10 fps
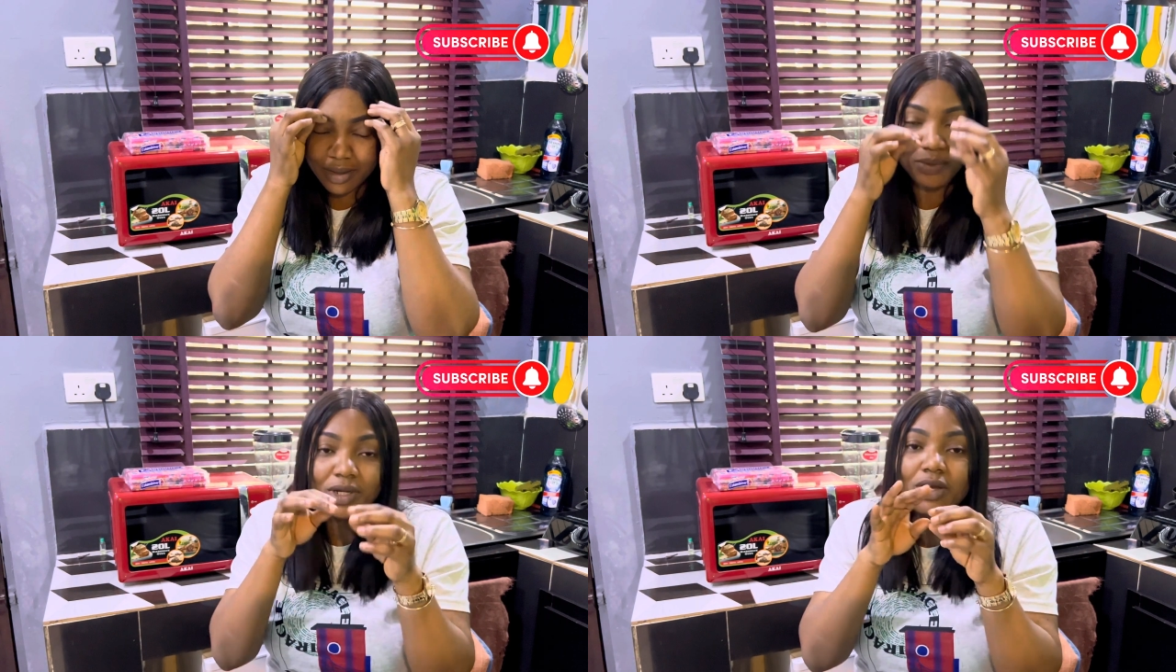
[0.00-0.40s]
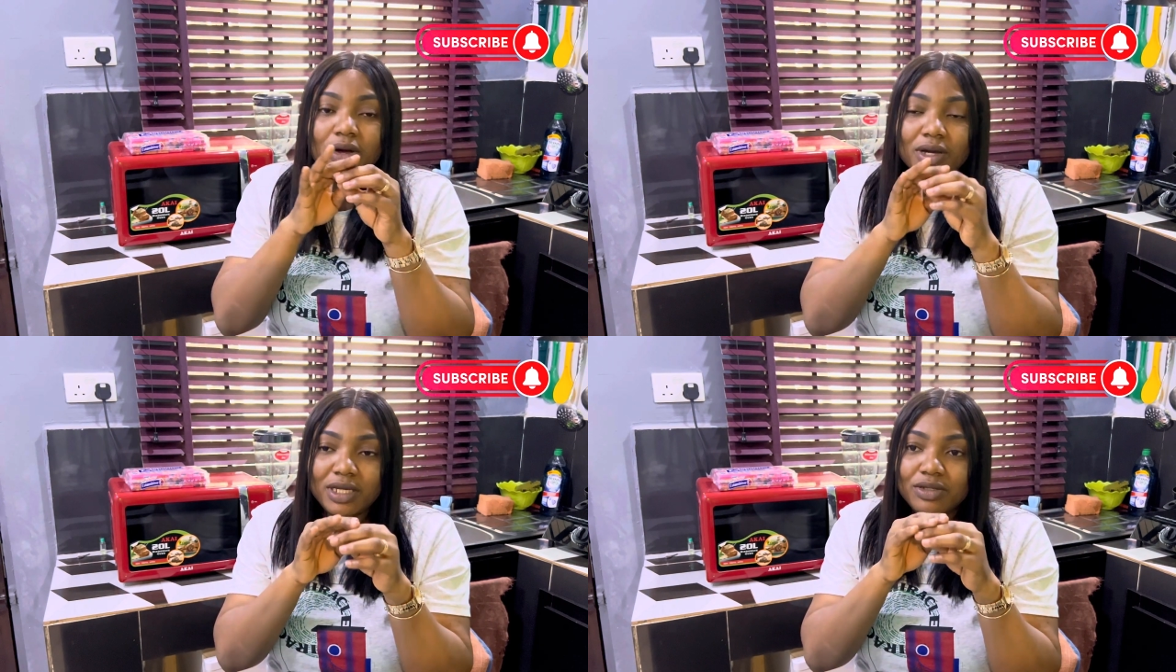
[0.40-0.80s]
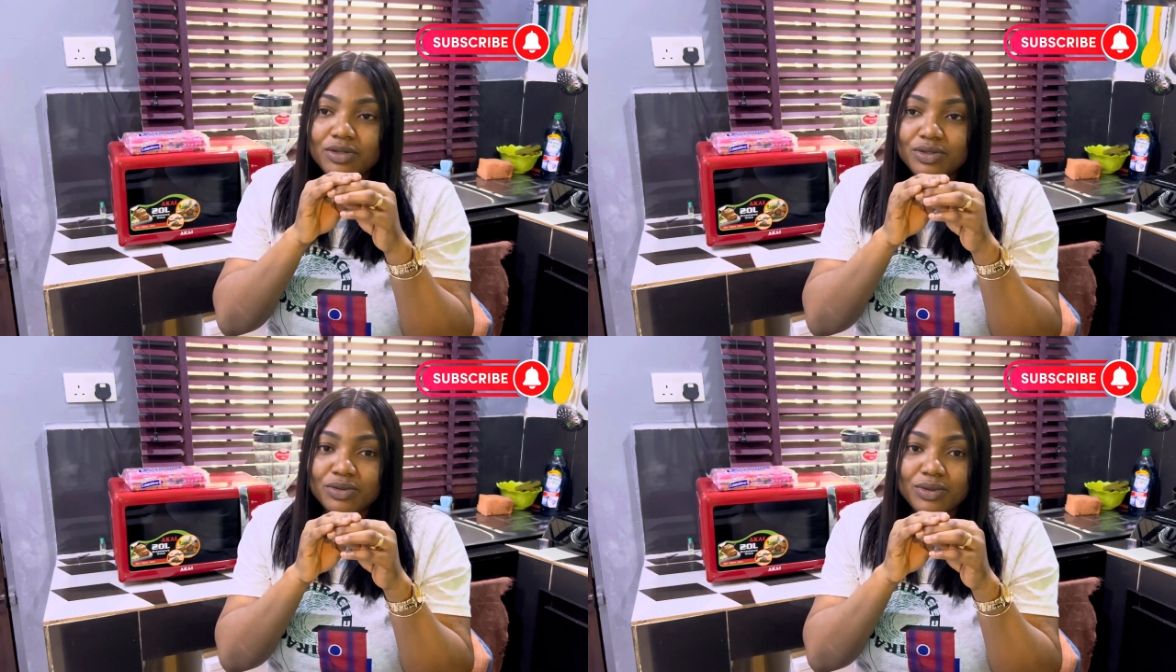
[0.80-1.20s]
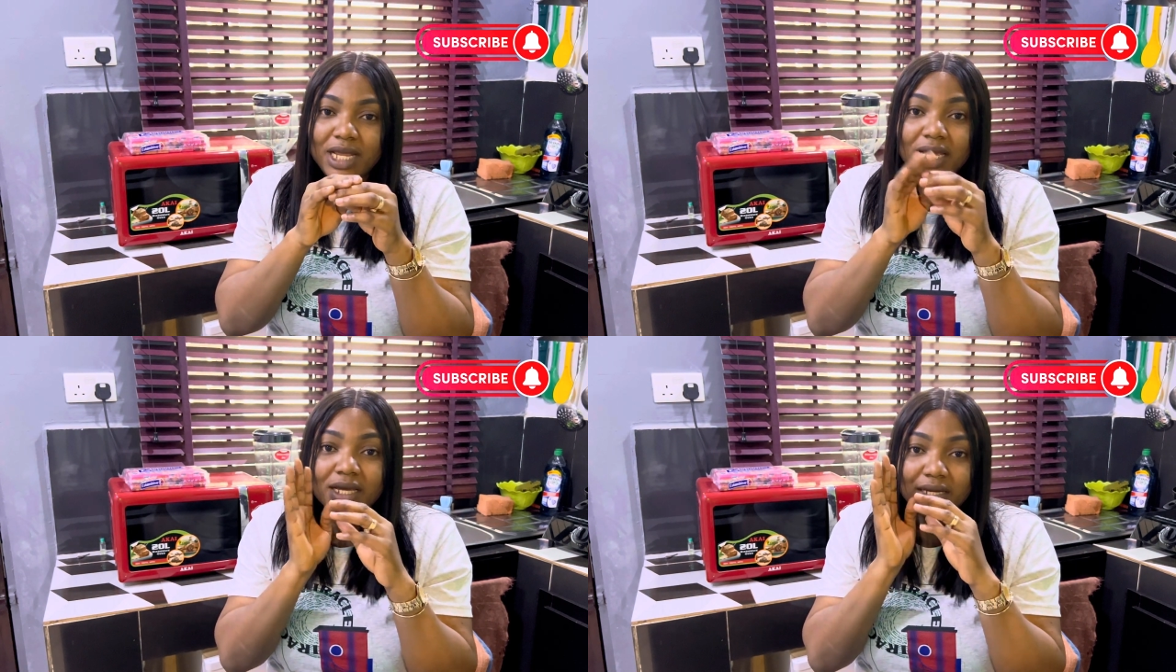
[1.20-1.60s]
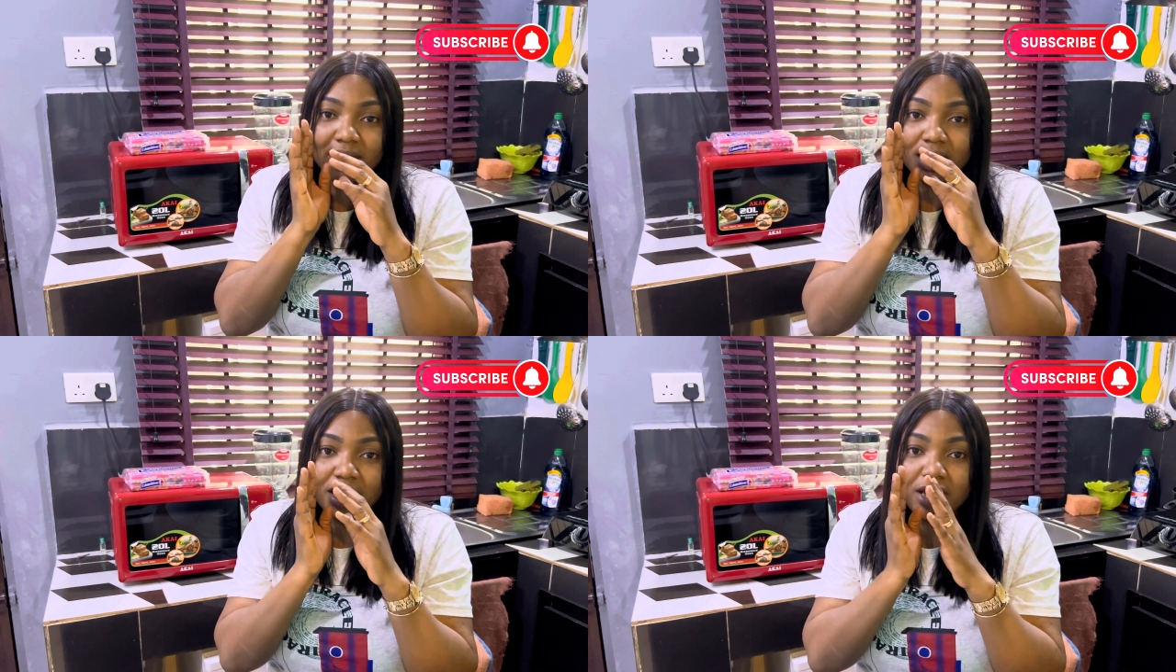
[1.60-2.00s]
we got into like
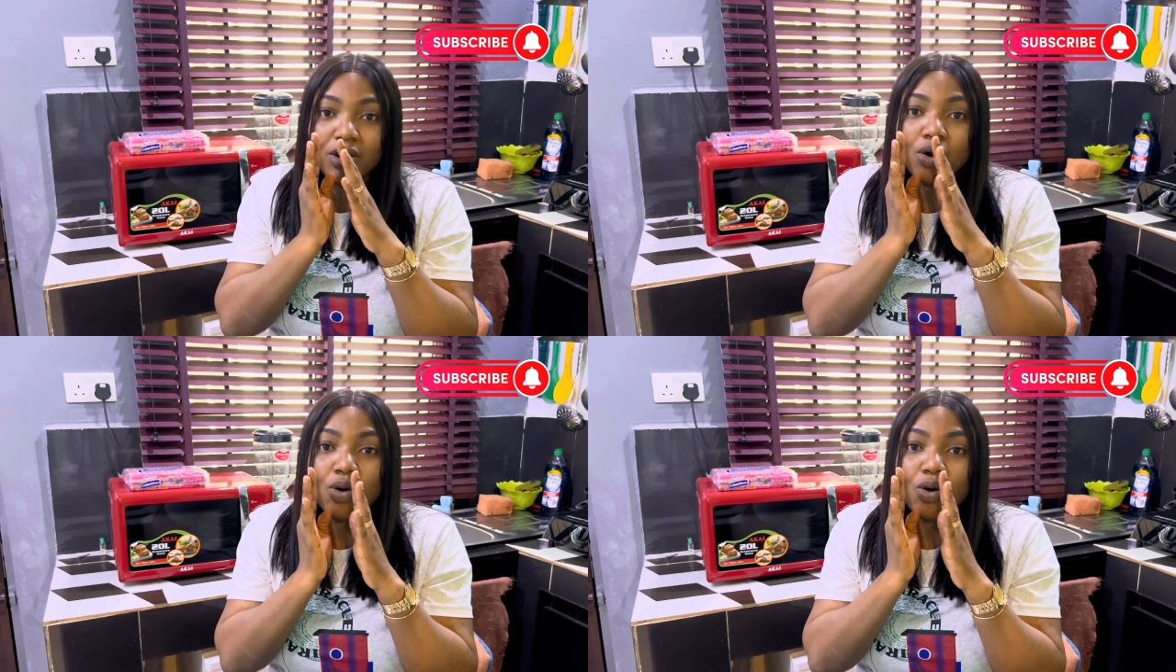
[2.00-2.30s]
a